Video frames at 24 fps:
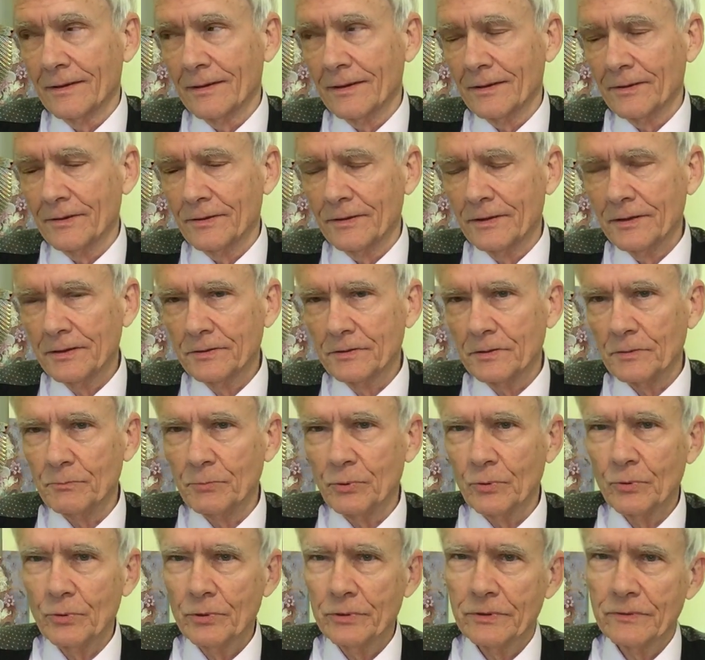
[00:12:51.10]
I think the
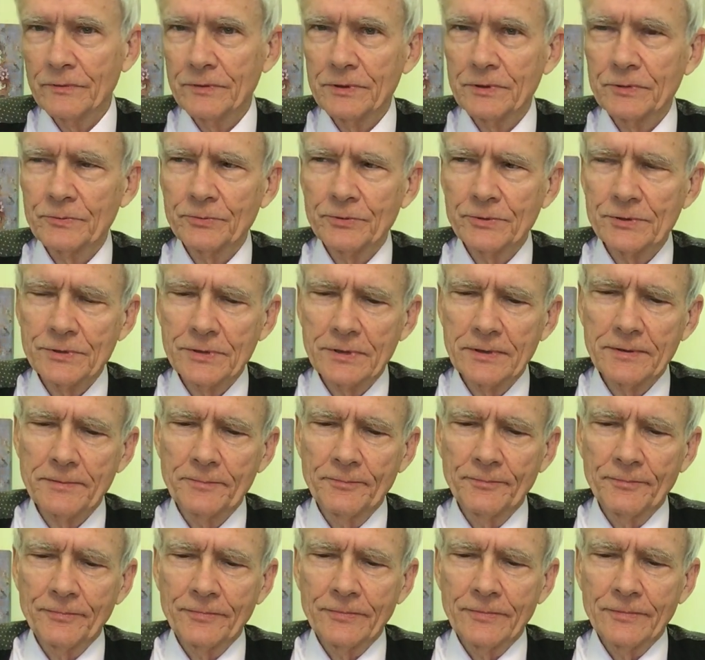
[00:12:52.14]
point of this was that
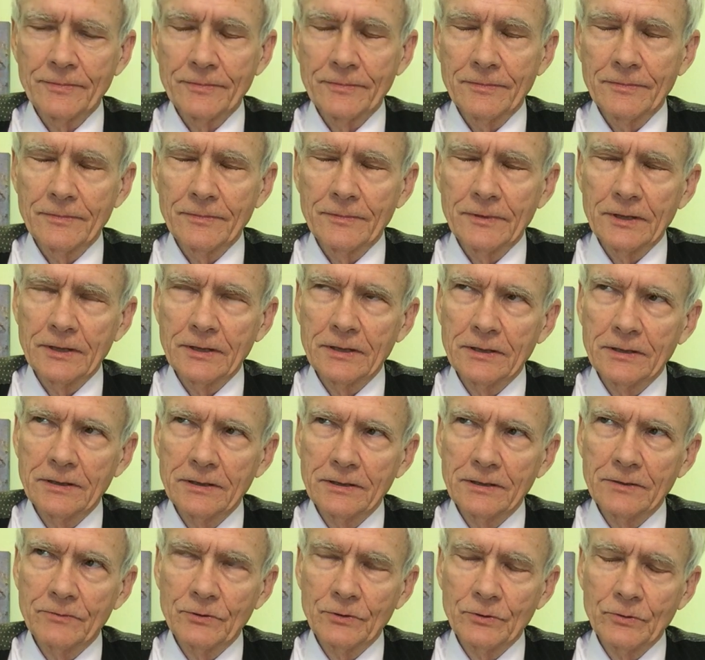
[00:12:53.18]

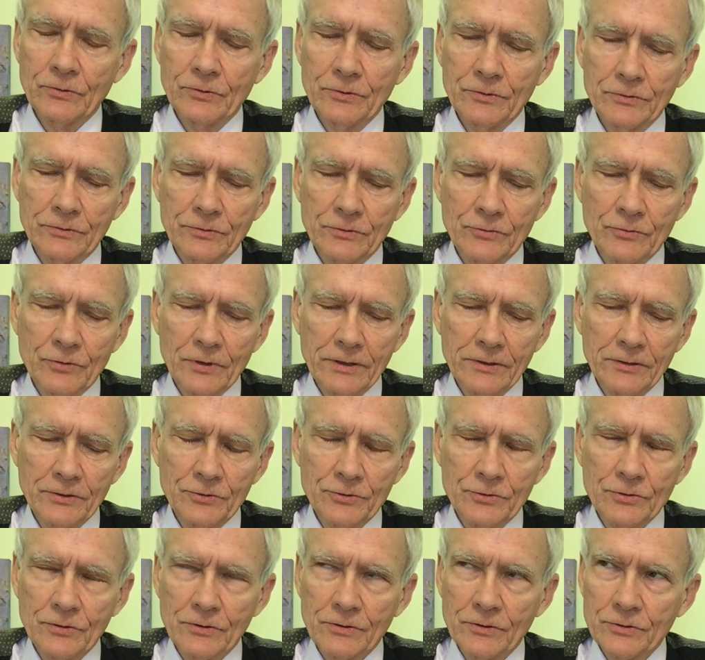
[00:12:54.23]
if you're going to try to
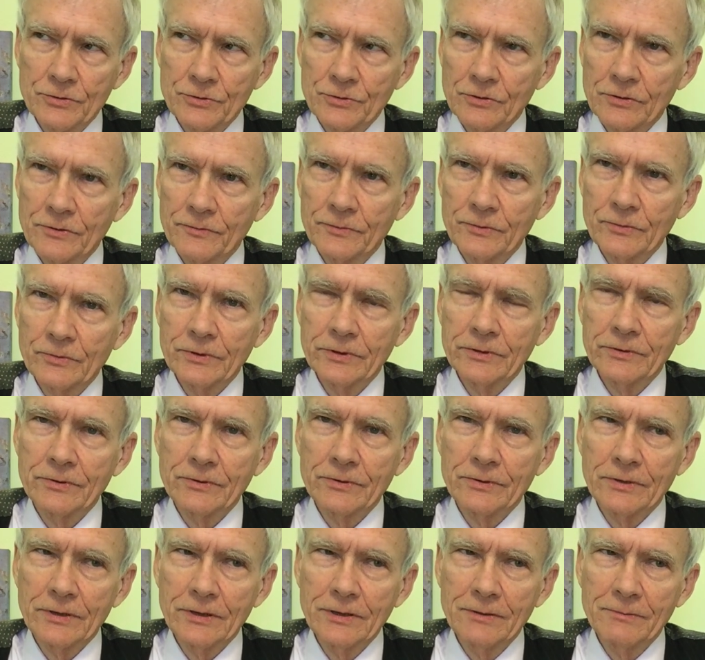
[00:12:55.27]
charge off your
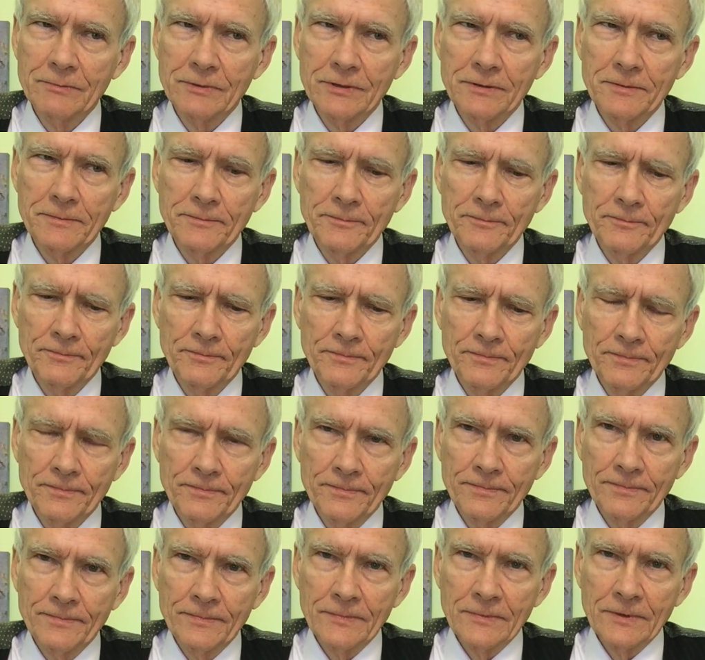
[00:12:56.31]
entertainment
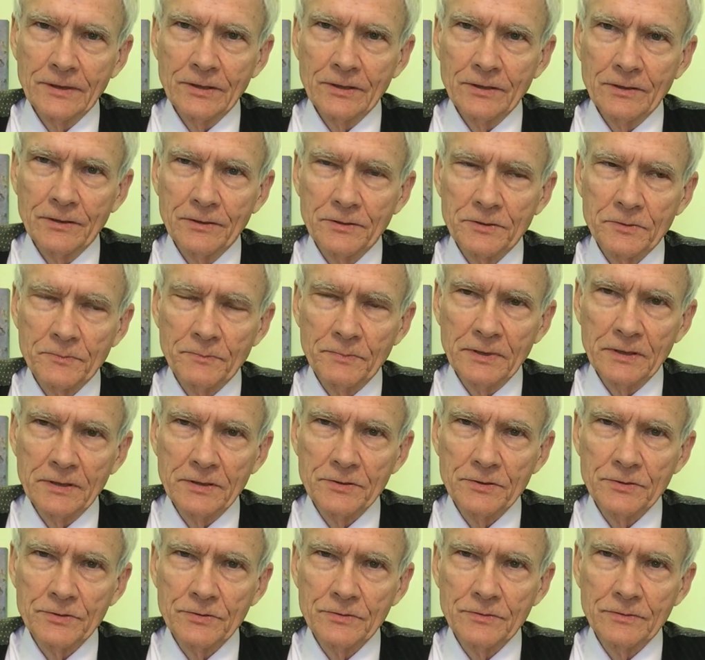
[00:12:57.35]

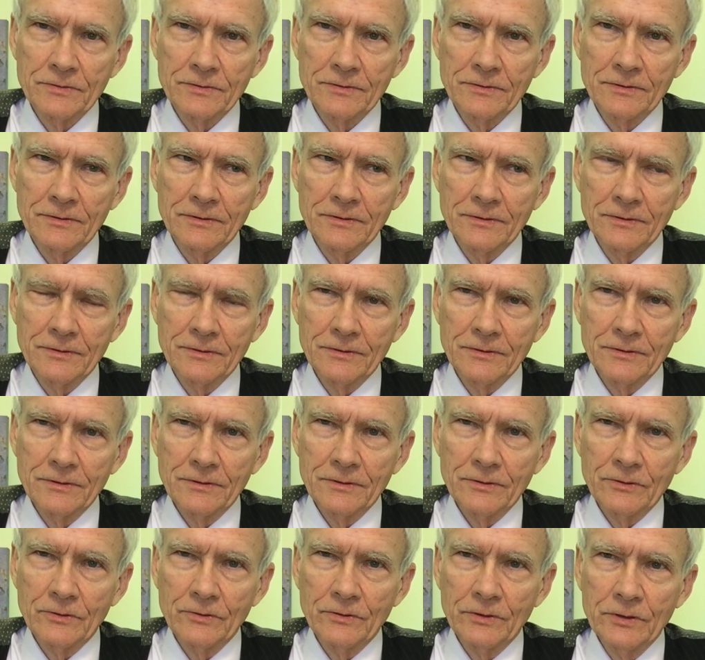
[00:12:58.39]
expense,
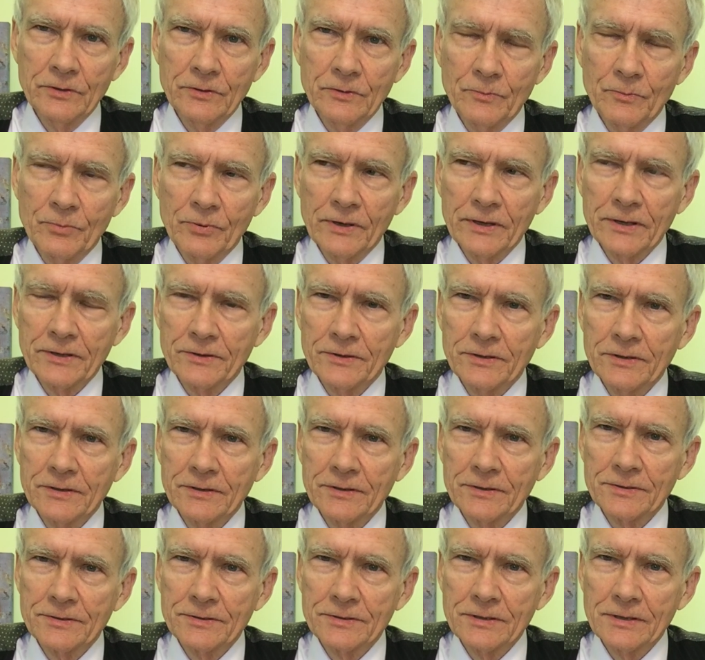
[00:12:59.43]
you need to break
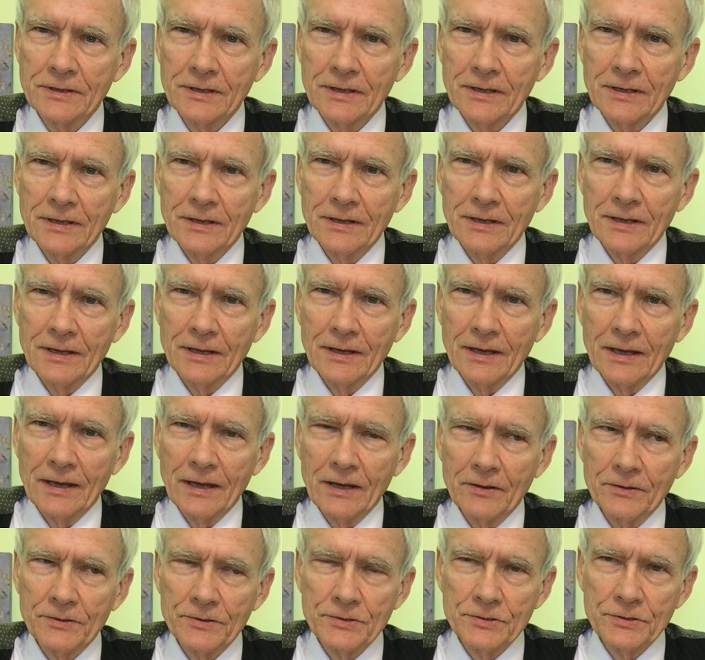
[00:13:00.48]
things
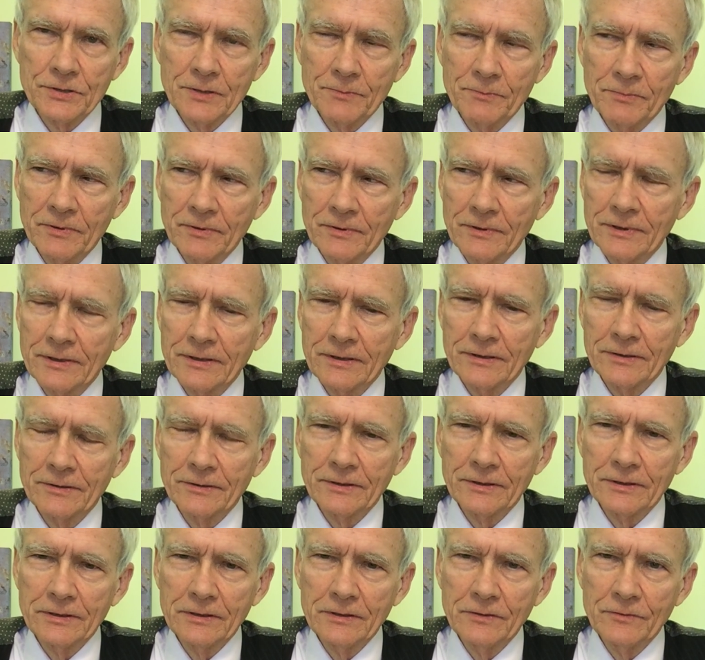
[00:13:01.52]
out separately on
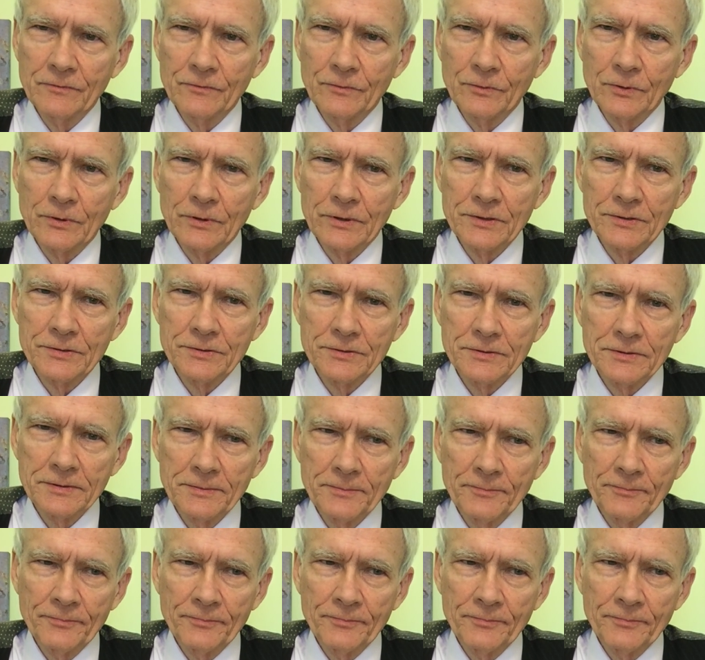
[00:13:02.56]
the invoice,